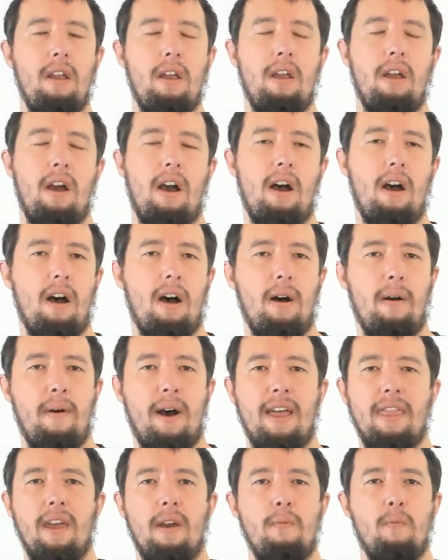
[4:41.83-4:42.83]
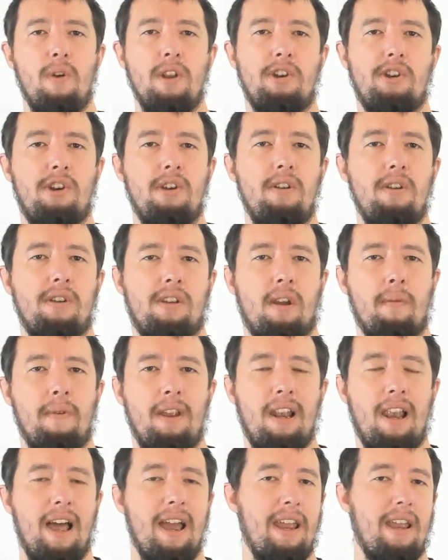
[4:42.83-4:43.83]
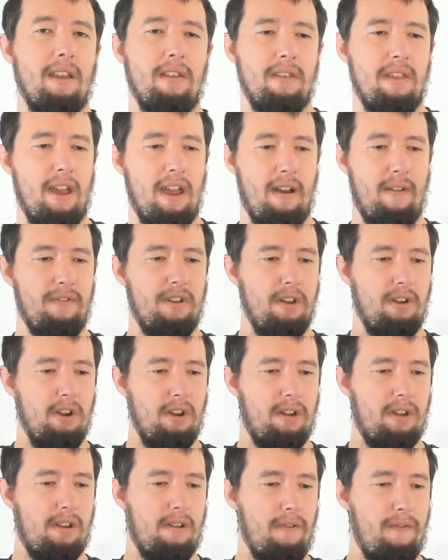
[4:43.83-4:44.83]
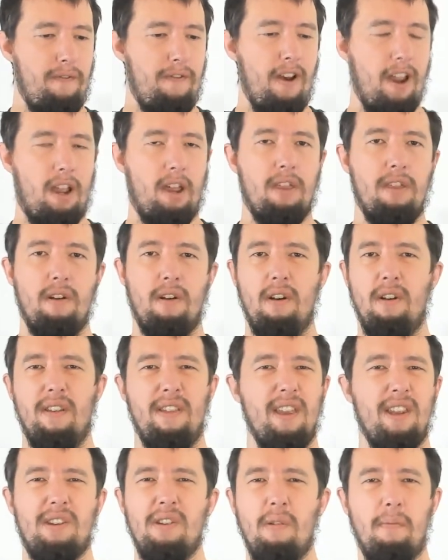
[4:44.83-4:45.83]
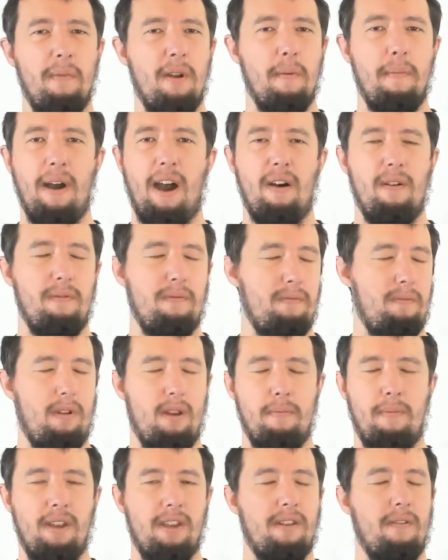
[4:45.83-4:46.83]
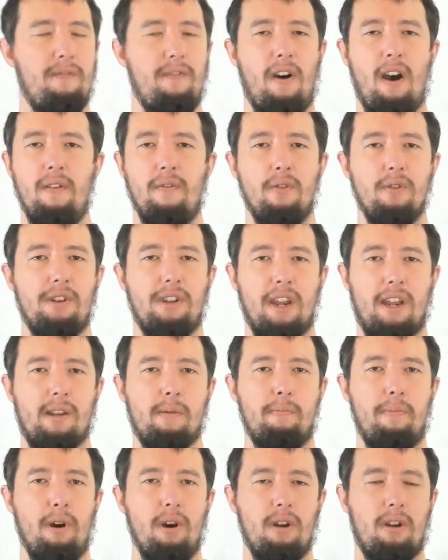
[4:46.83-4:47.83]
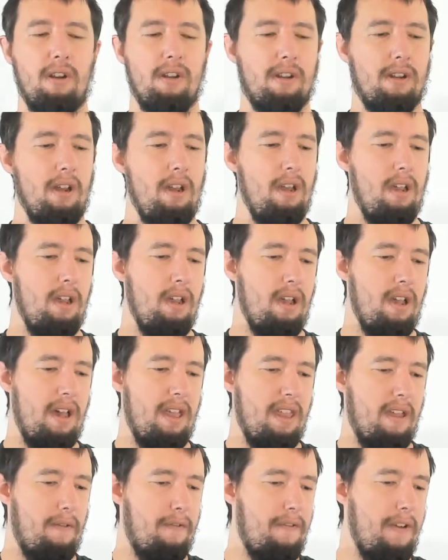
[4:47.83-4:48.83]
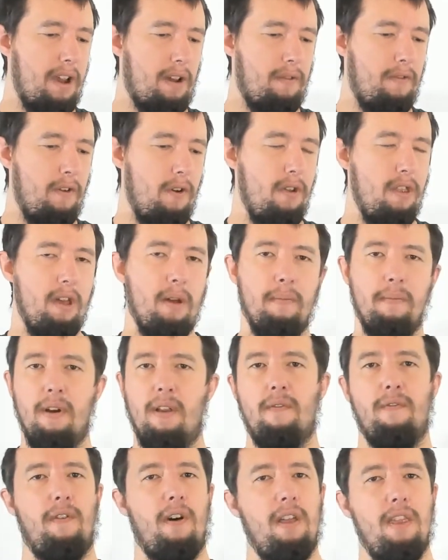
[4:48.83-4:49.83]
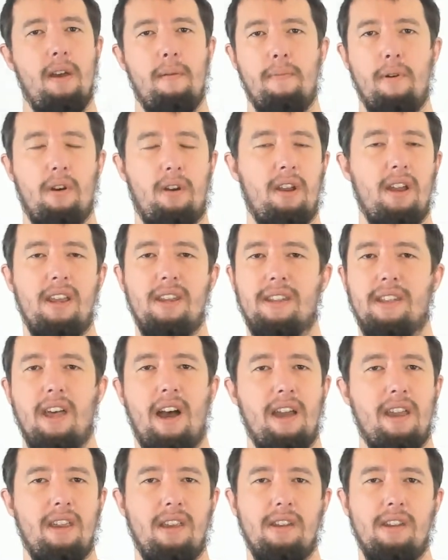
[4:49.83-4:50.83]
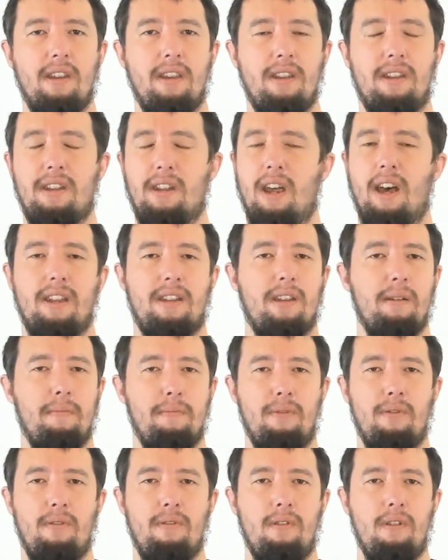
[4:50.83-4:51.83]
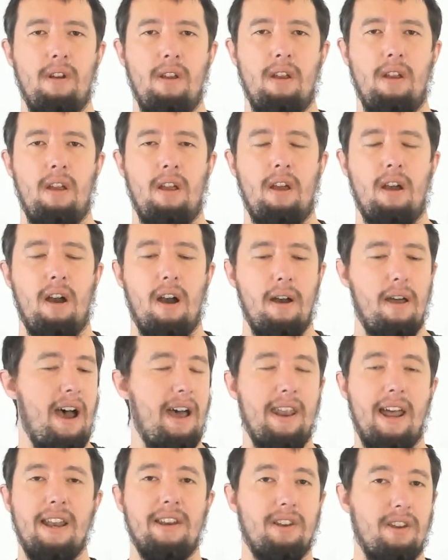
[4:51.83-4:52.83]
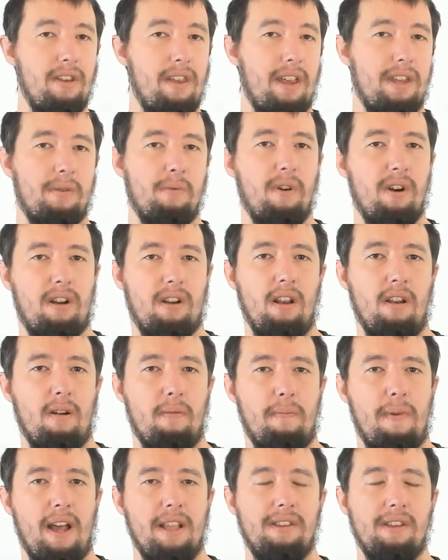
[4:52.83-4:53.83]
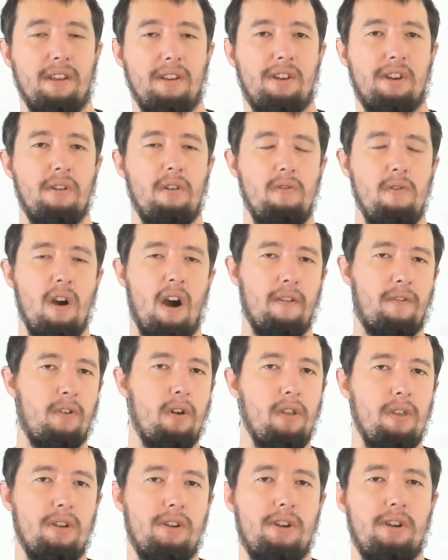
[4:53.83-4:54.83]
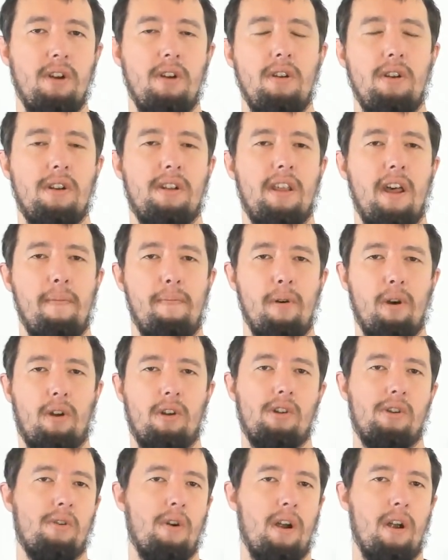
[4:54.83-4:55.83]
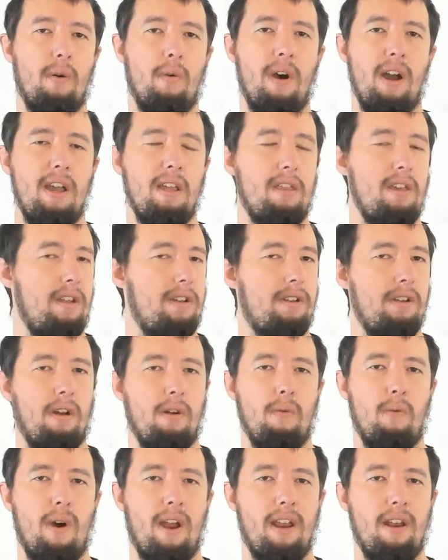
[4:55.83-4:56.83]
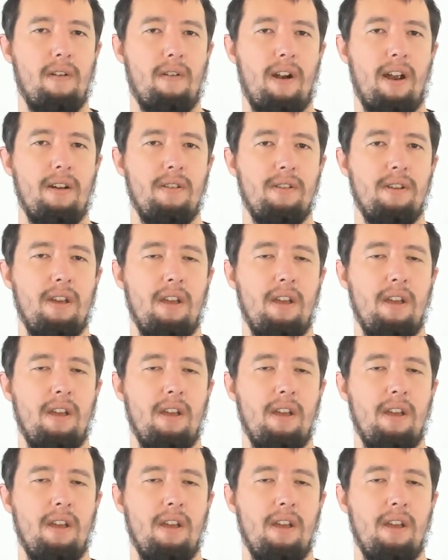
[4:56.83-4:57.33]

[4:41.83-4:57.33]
and then when students come in late, they have to just flick through, and there's normally about maybe 5 or 6 books, and they flick through them and find their book. It's that easy, it's that simple. And actually that's worked a lot better. So I've got the students their books straight away, there's no waiting around.